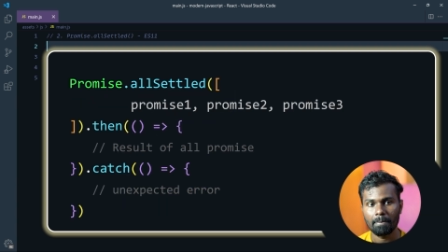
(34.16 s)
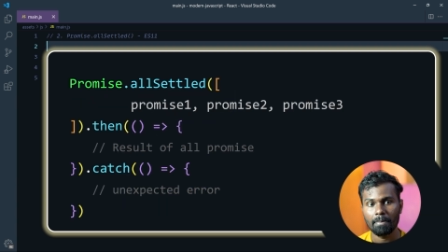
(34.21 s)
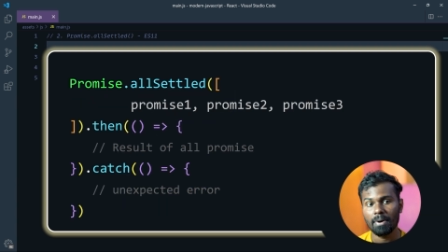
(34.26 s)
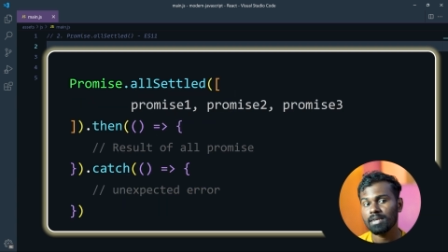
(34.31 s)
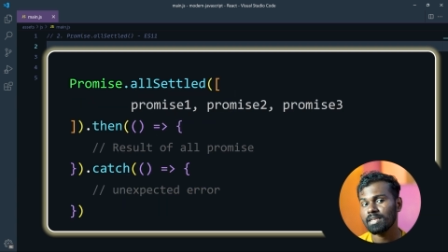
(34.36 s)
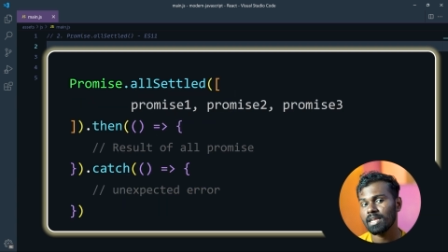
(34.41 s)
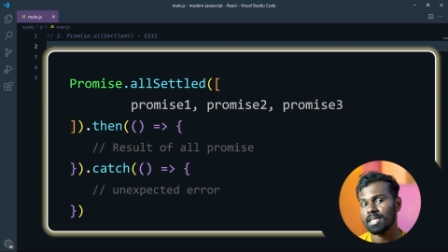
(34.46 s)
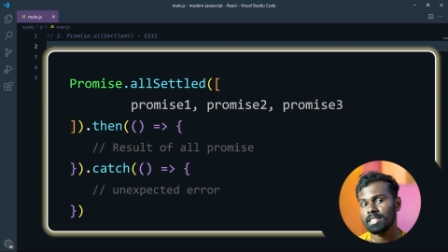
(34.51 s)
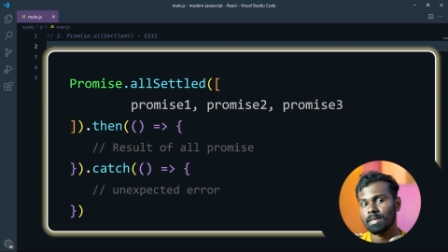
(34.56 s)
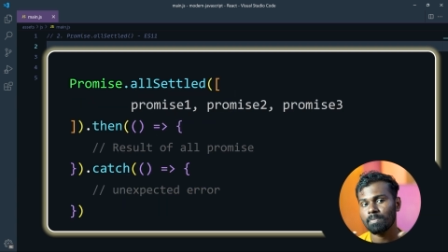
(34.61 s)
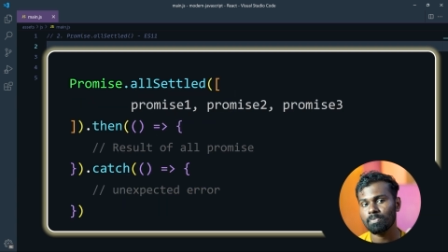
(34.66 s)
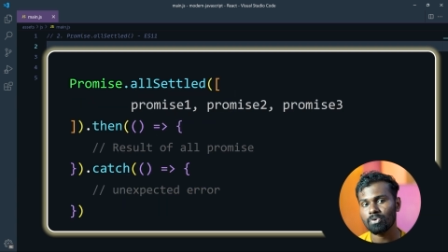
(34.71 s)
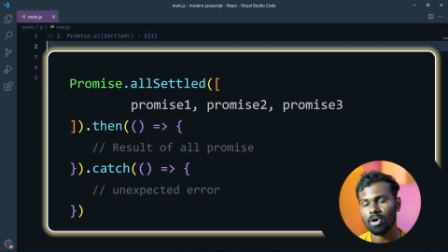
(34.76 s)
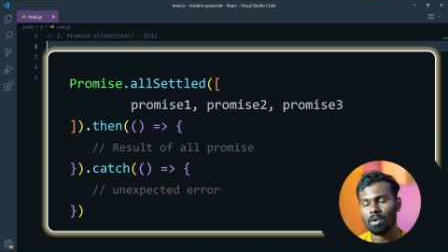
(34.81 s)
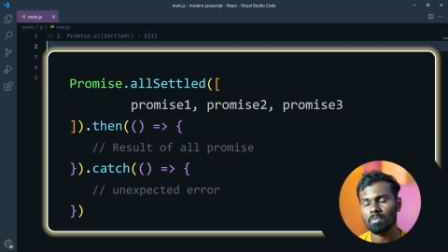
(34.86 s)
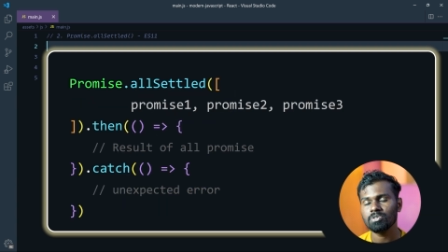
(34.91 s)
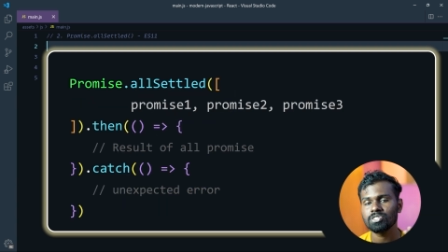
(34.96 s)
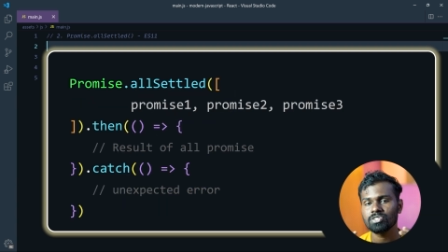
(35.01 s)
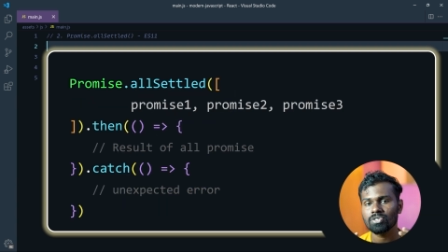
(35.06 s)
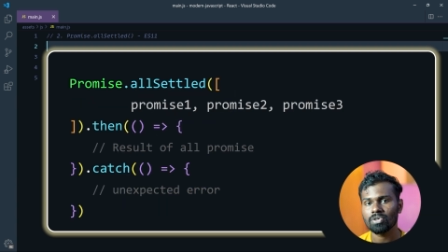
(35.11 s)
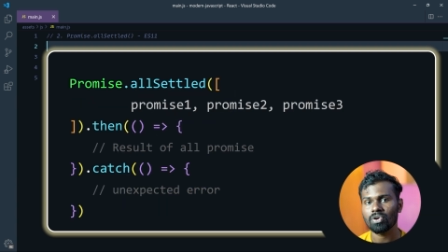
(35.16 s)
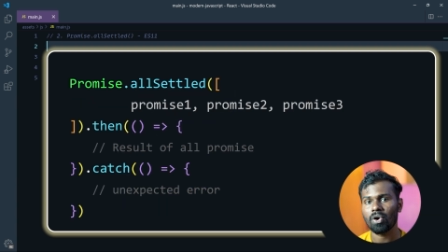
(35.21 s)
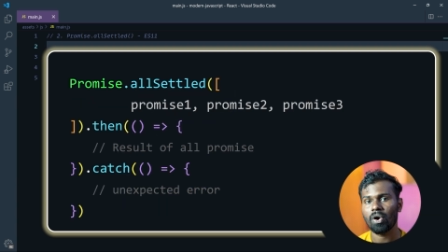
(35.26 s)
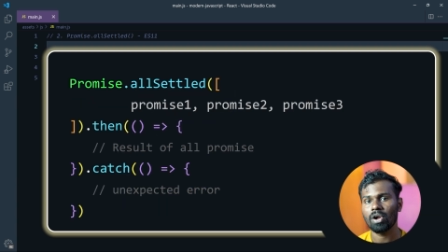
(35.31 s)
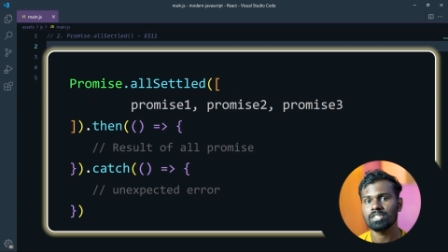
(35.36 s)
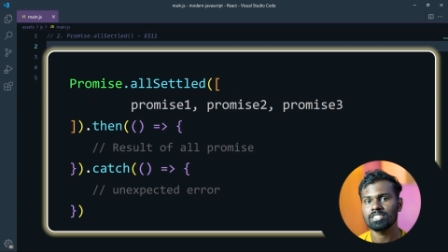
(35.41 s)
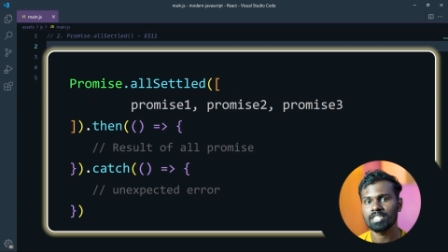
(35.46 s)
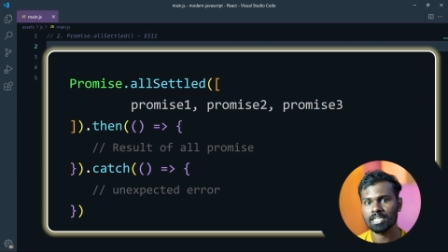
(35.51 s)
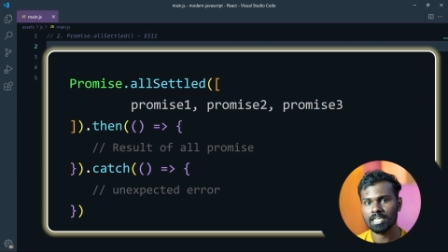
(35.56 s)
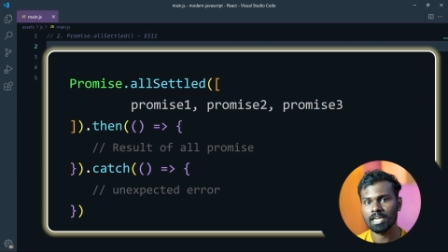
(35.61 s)
But in the
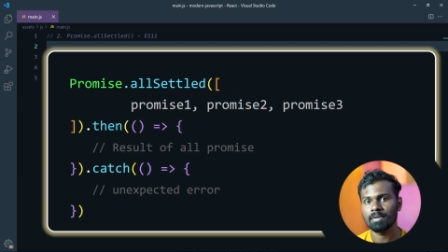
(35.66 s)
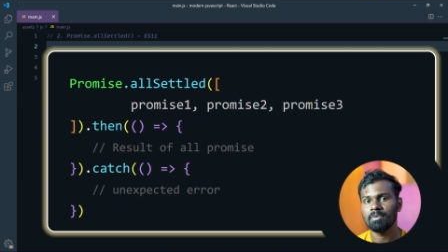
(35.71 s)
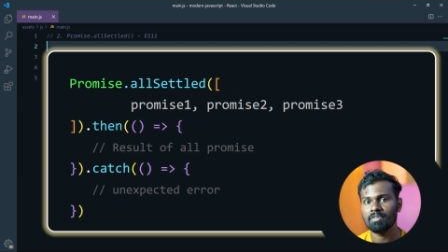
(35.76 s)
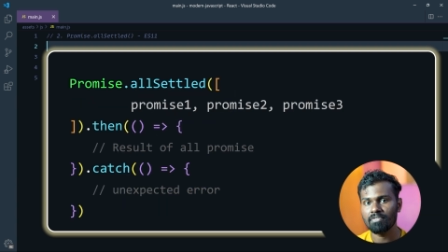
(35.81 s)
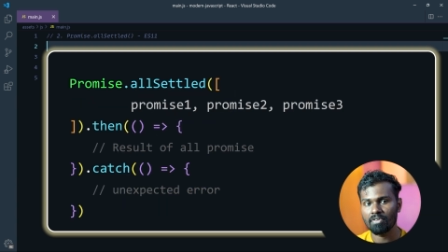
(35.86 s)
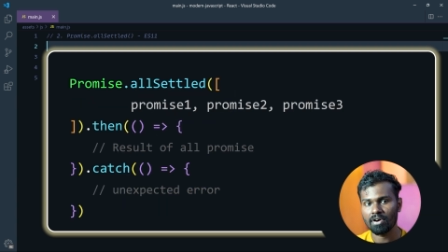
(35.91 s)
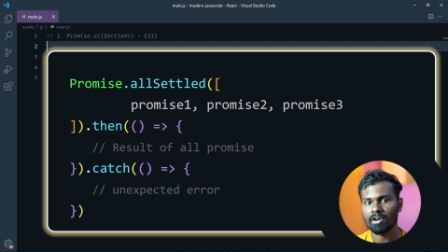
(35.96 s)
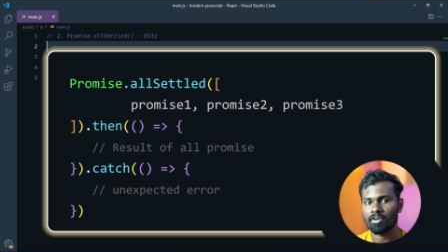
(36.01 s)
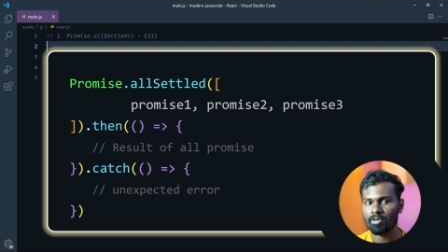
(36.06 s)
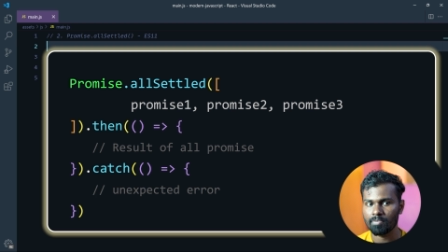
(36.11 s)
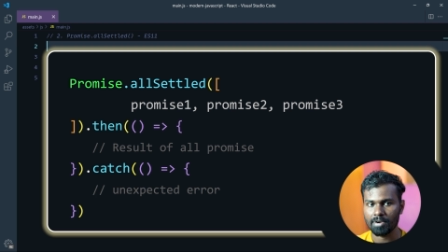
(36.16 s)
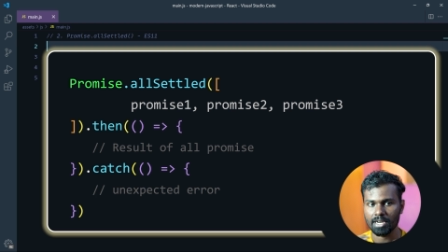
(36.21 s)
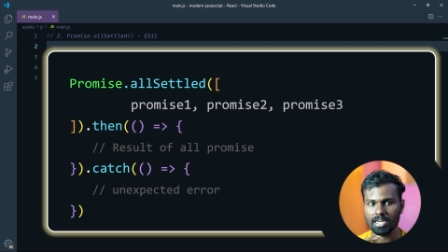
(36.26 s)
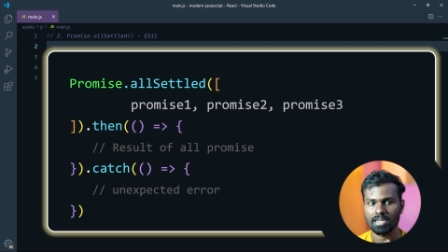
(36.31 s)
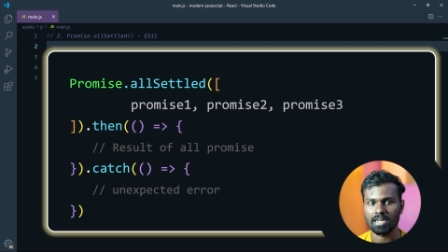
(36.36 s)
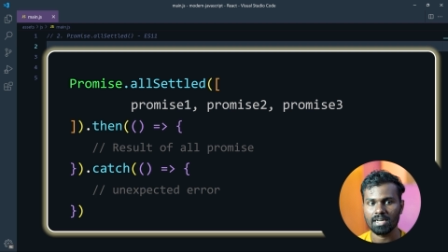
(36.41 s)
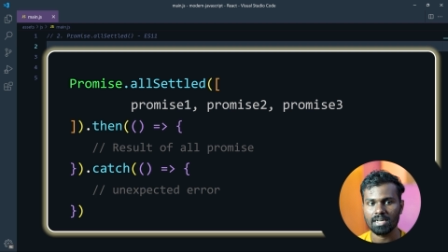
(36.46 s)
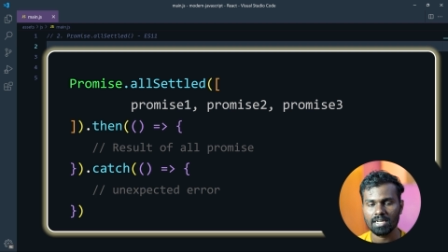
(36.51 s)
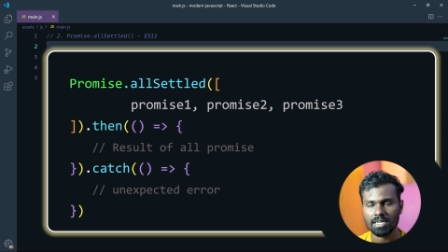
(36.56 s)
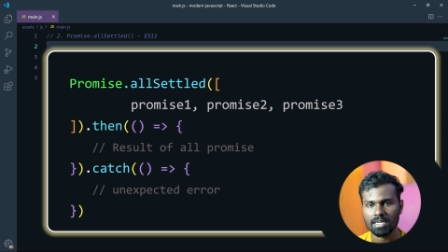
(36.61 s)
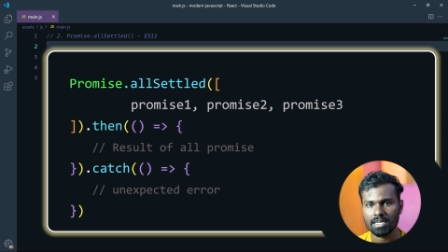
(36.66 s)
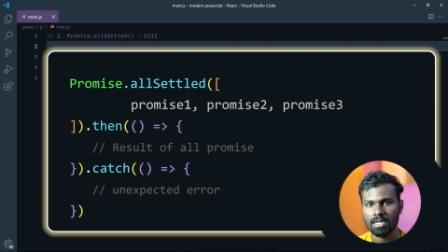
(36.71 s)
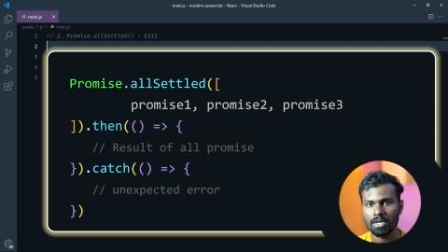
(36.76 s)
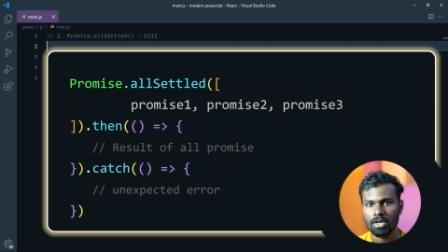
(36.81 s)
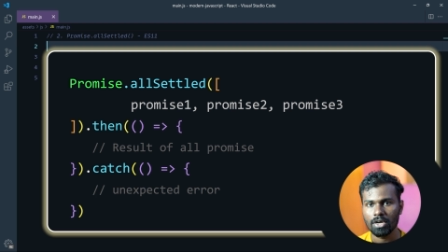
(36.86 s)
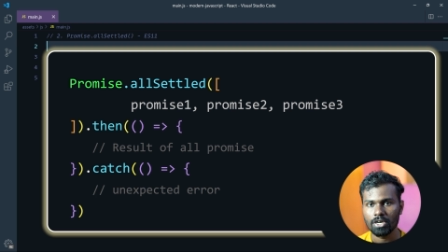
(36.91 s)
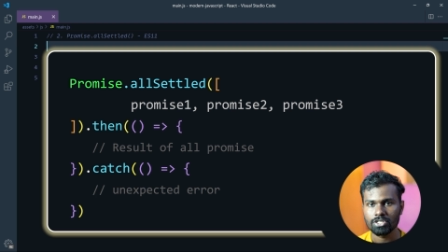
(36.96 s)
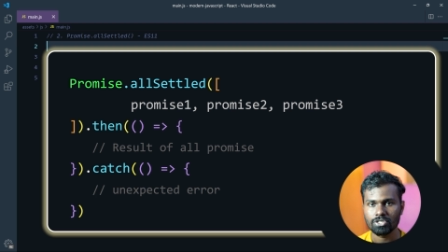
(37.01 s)
promise.all set, work on.